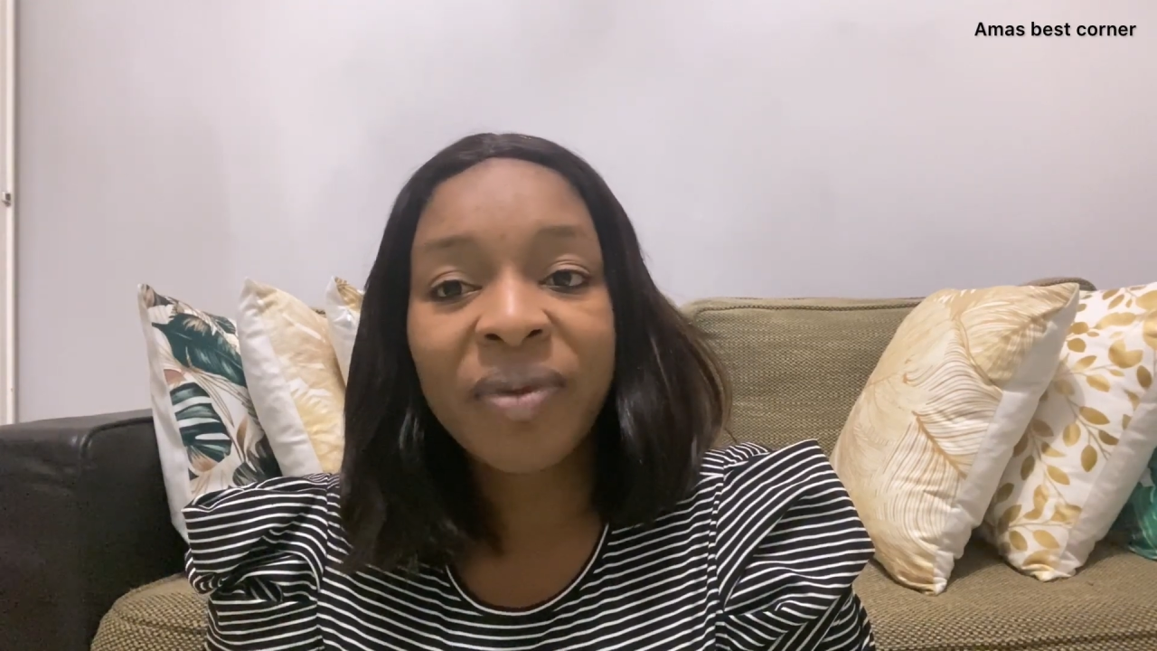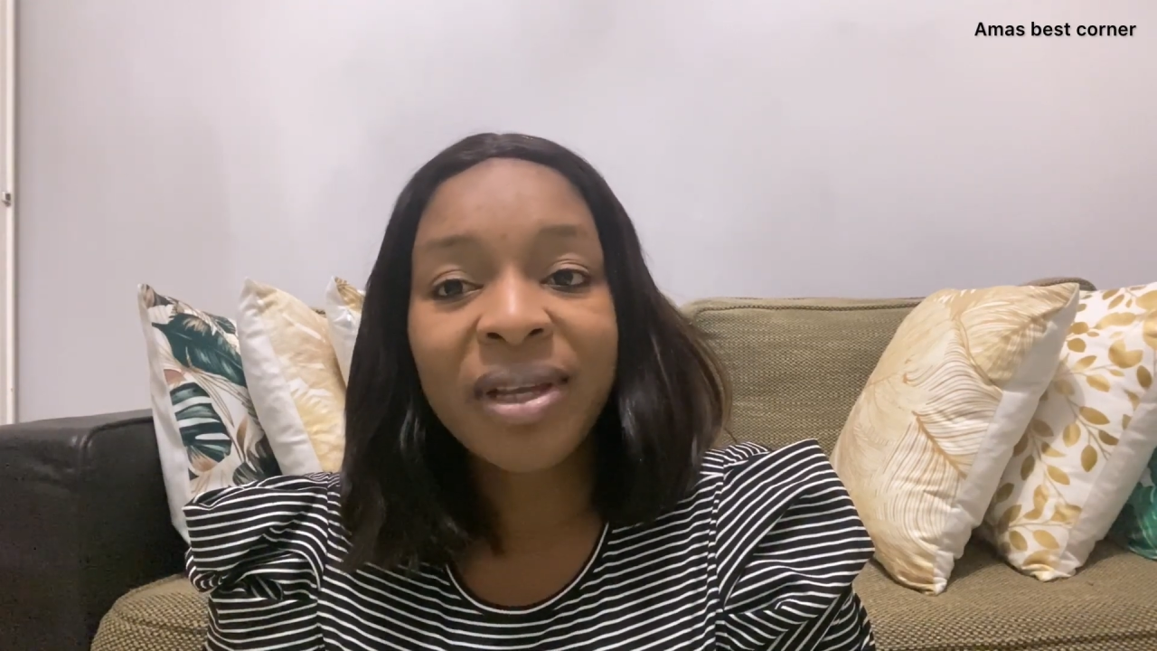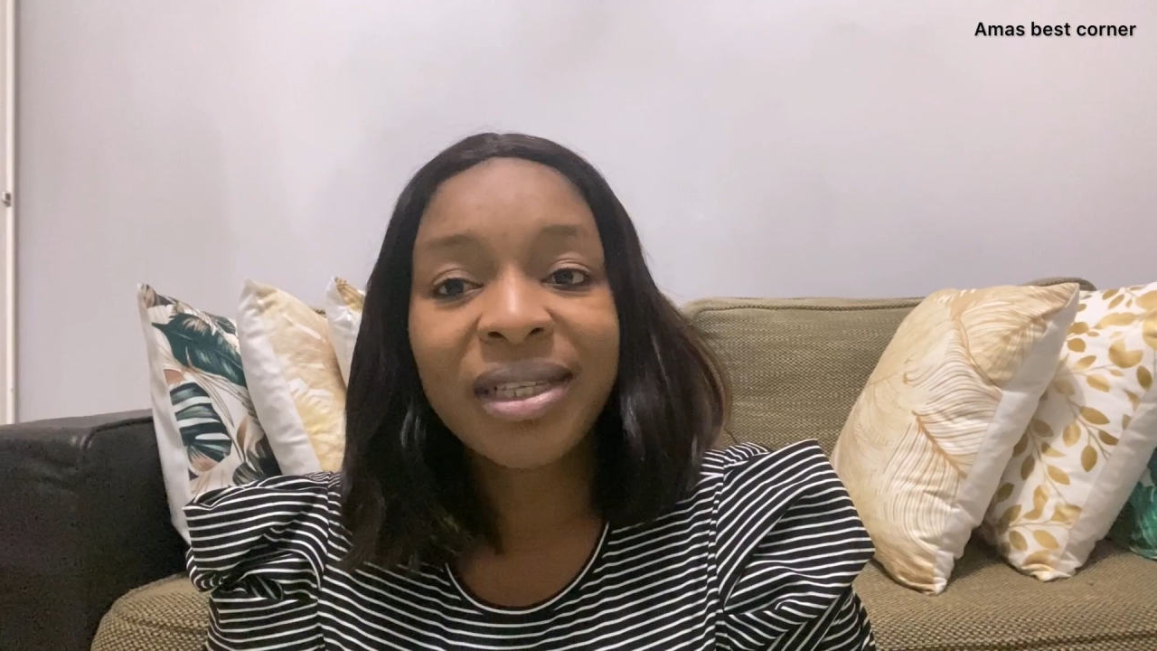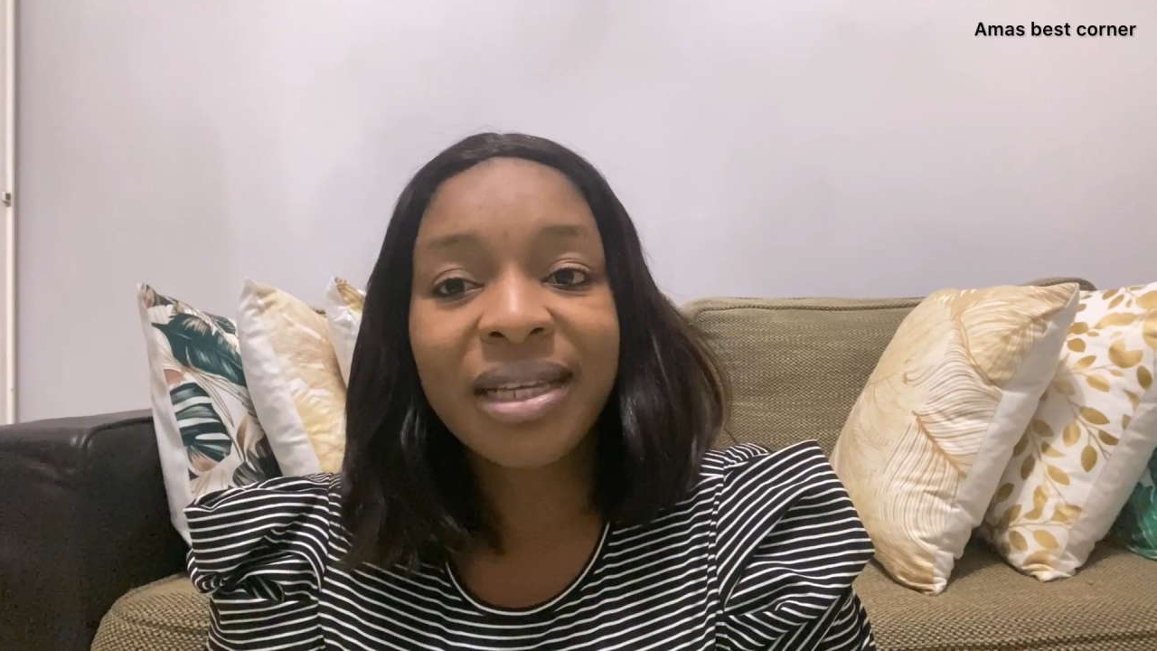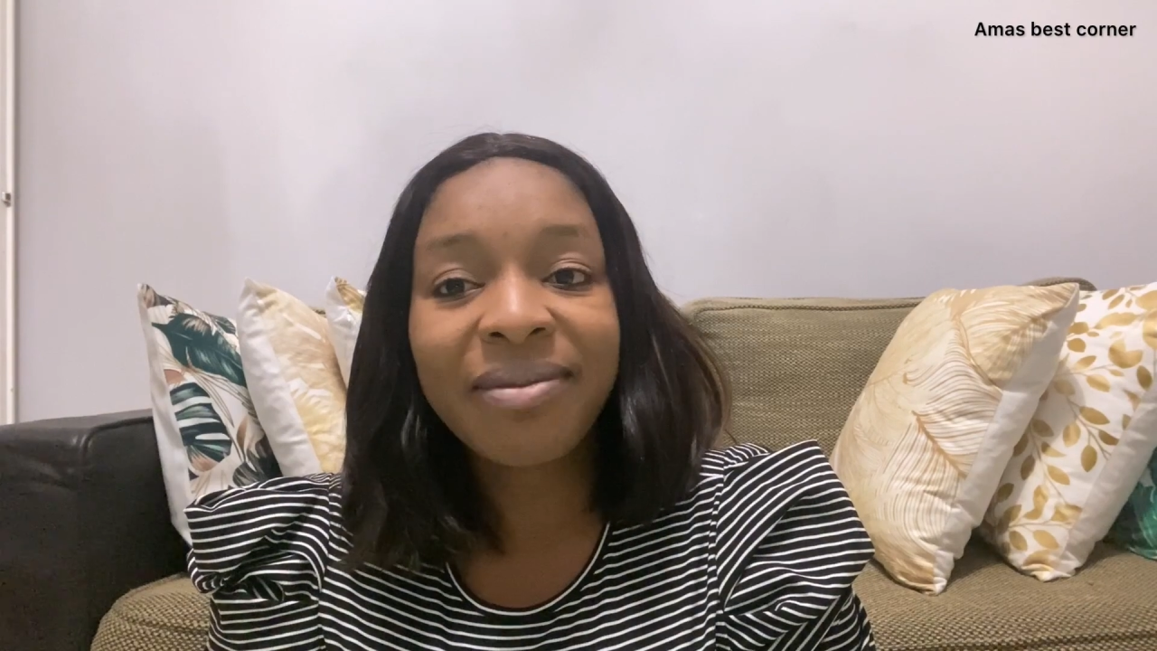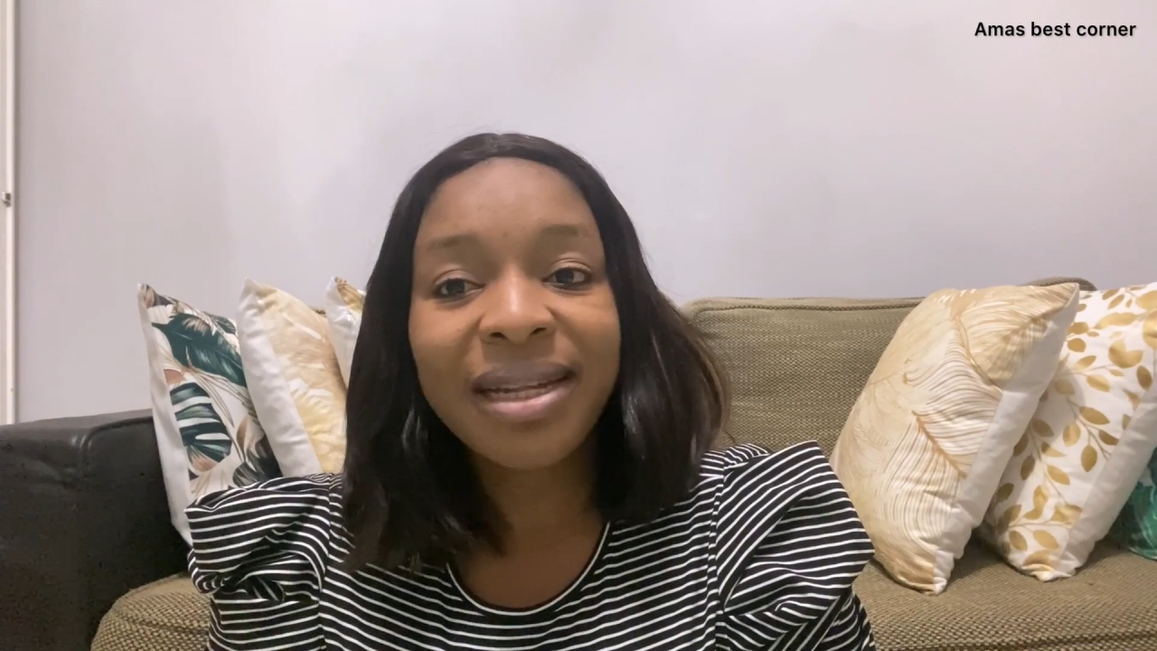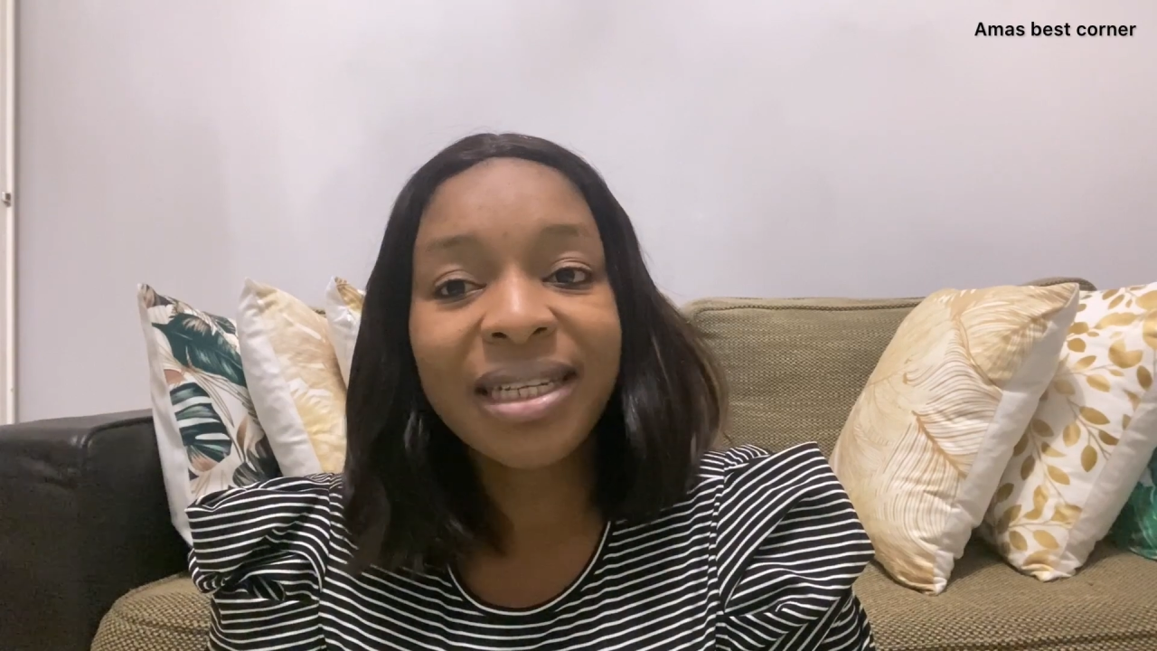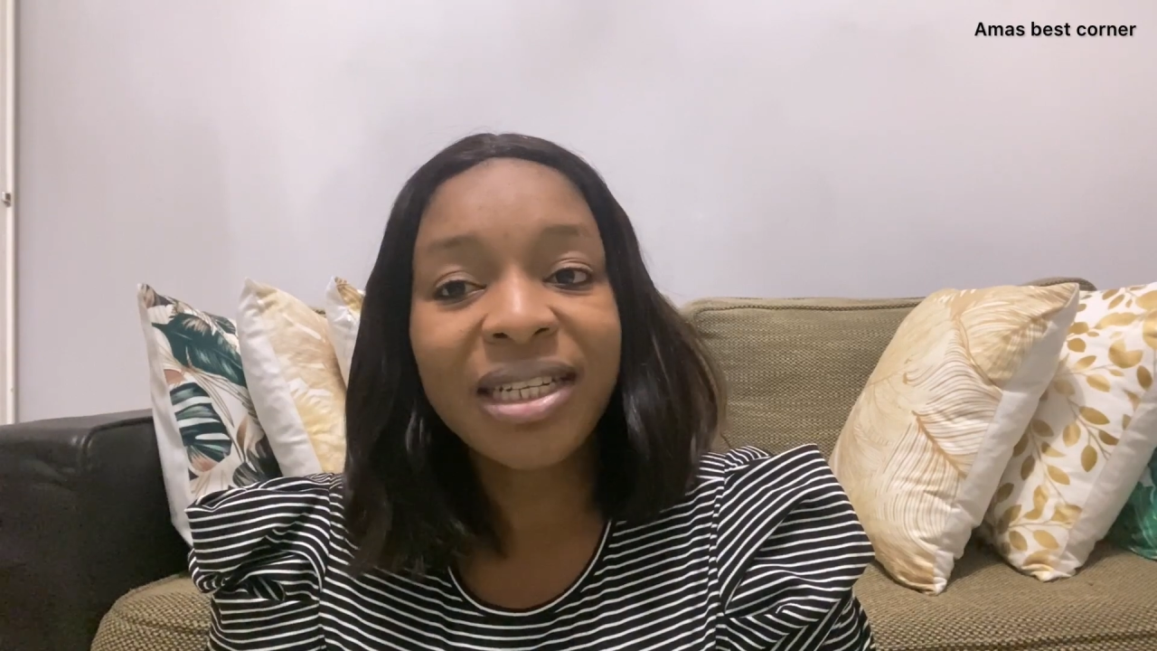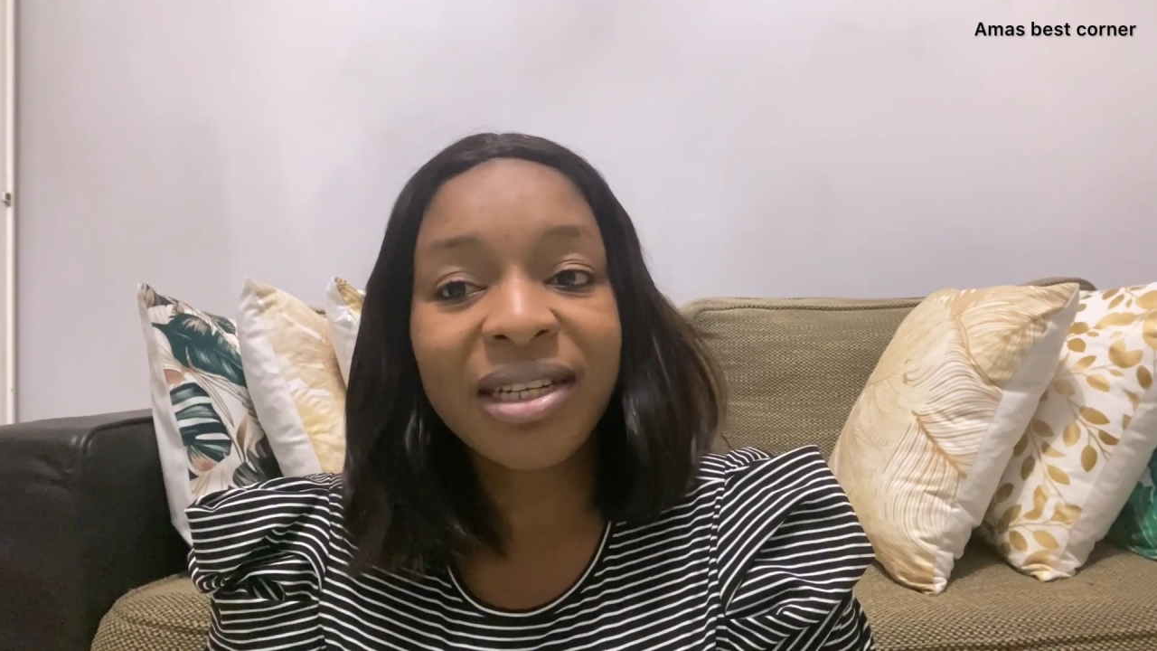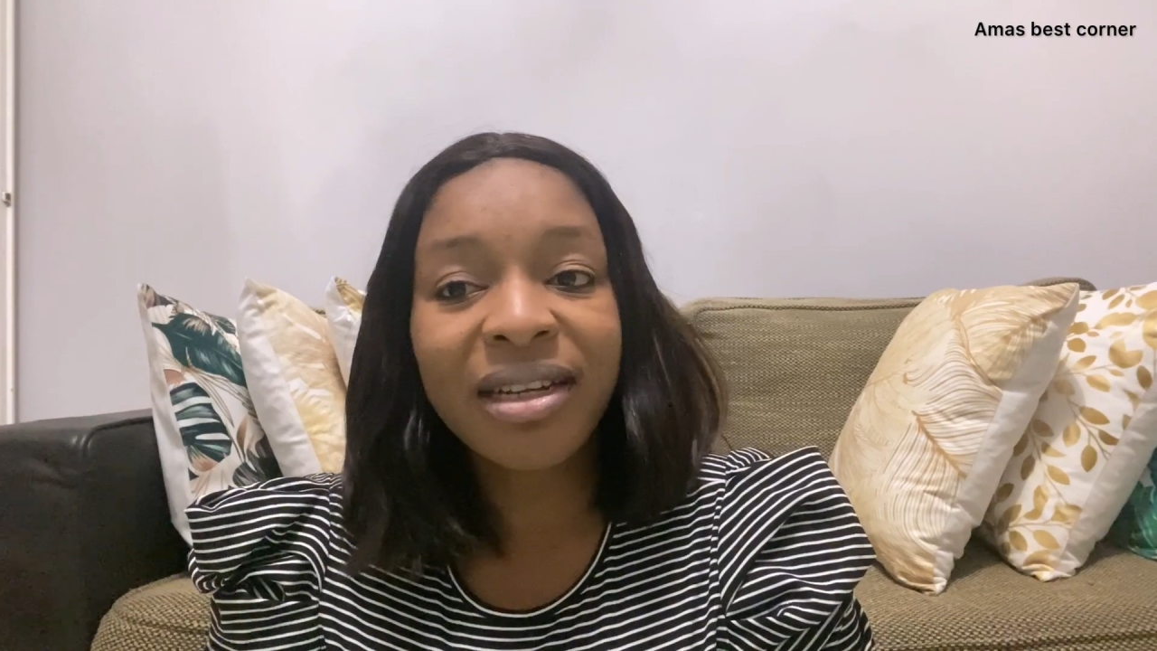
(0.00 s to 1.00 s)
same
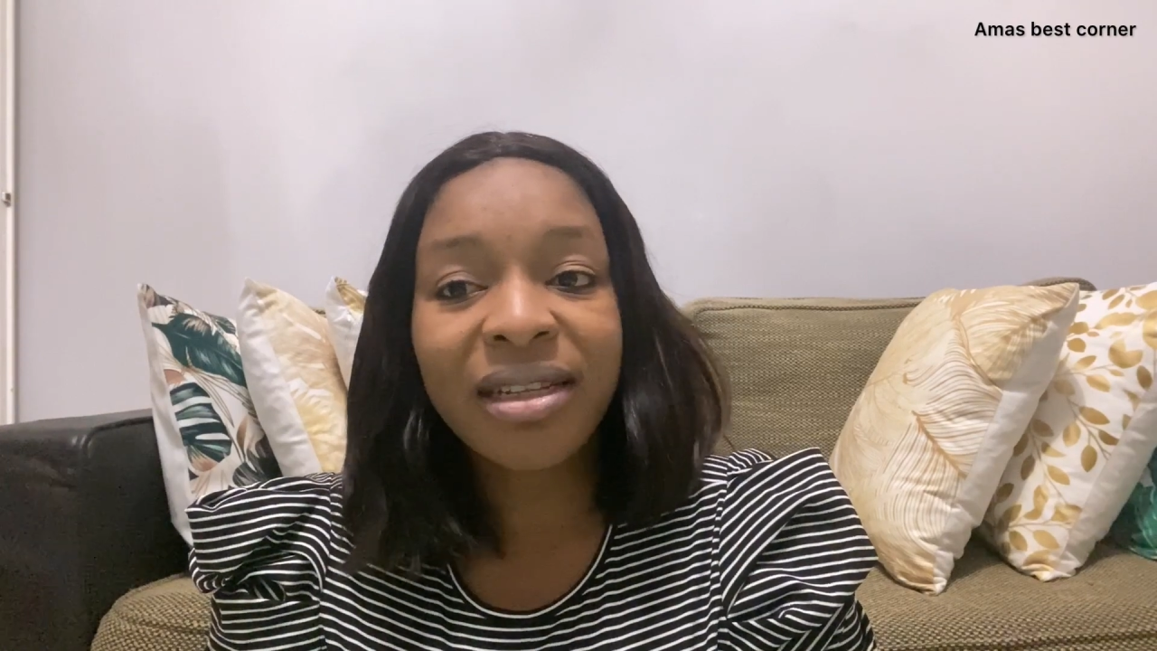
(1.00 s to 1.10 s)
Nigerian